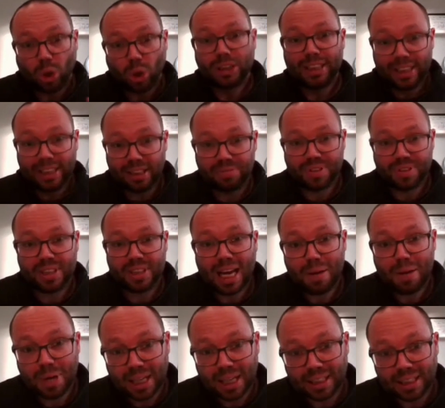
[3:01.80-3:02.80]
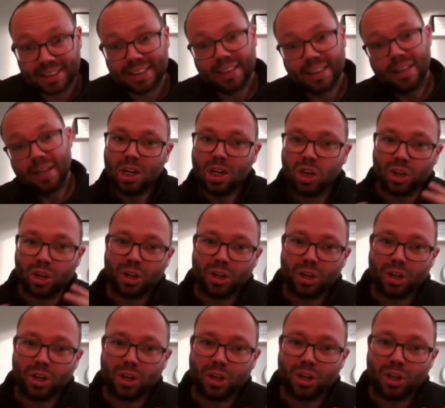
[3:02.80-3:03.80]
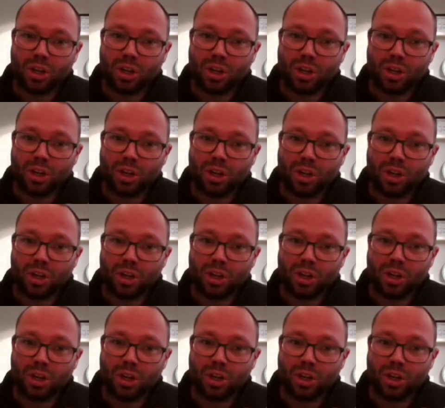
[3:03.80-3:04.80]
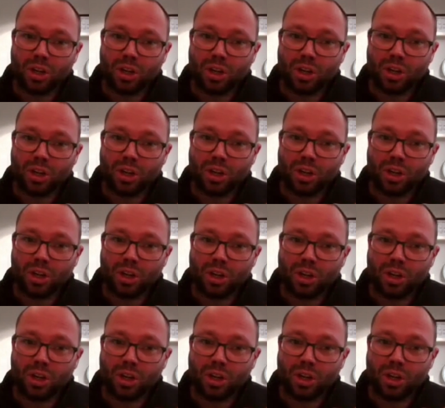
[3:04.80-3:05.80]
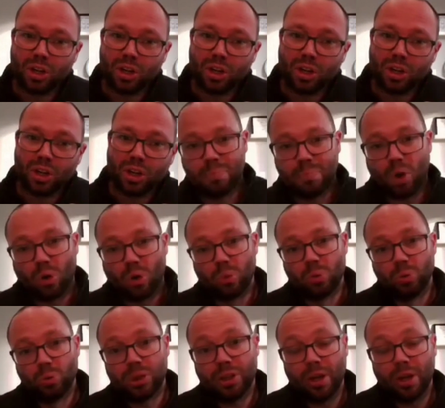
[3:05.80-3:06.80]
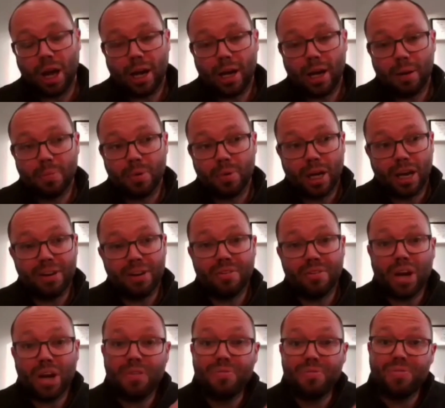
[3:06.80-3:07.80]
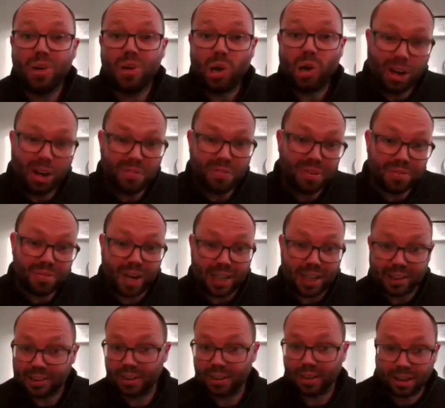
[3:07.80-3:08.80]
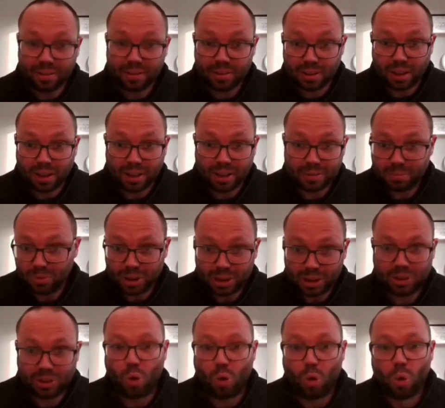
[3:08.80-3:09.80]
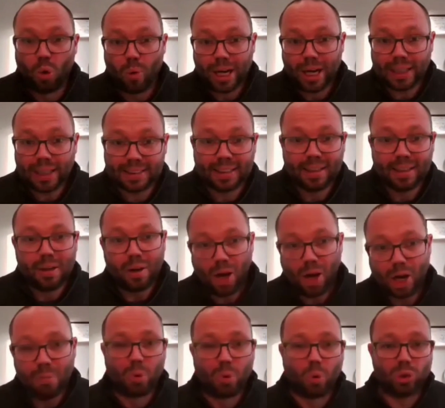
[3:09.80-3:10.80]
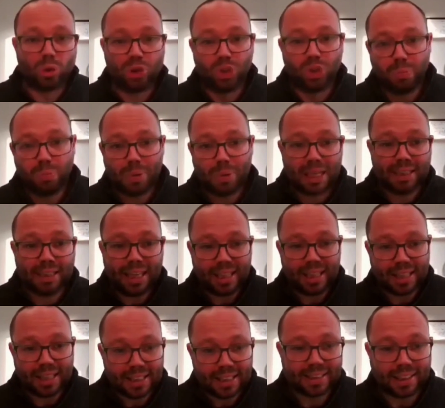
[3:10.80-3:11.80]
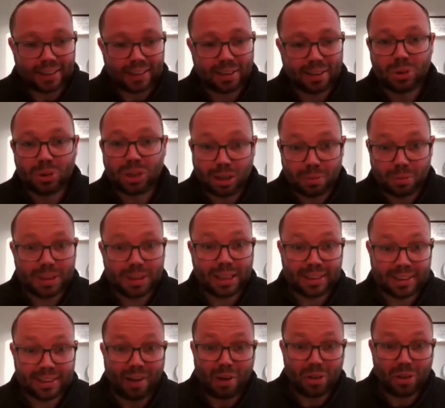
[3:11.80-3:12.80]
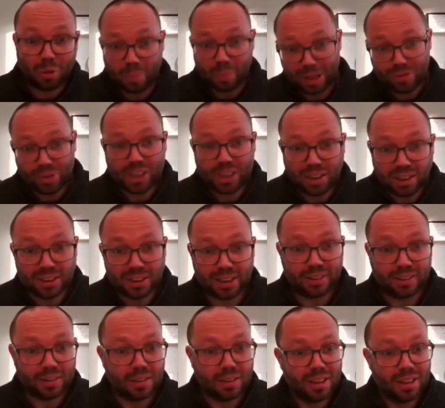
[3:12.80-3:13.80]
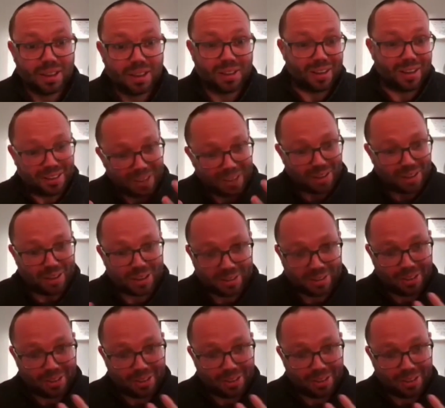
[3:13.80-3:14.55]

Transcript: what's in it for them is, look, you've got some old mistakes, you've got some old life events. Like it's not always I bought too big a telly, is it? Sometimes it's I got made redundant. Like